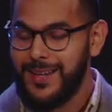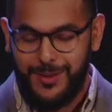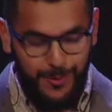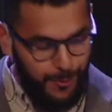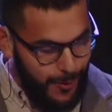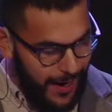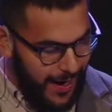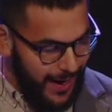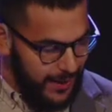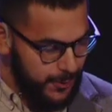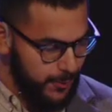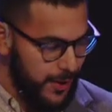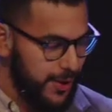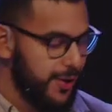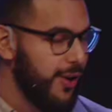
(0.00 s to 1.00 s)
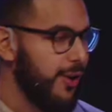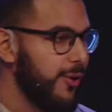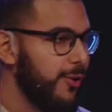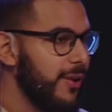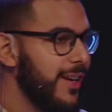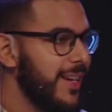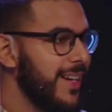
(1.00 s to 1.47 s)
and the way, as we
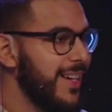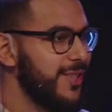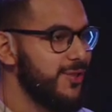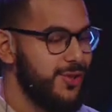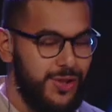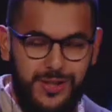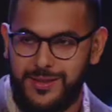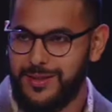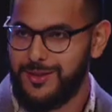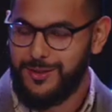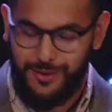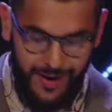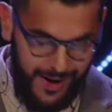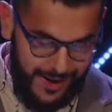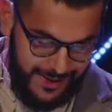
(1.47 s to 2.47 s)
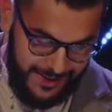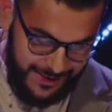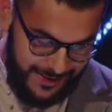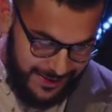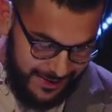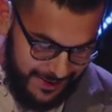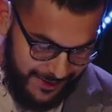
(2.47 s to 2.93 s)
know, is Jesus
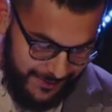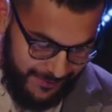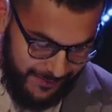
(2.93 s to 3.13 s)
Christ.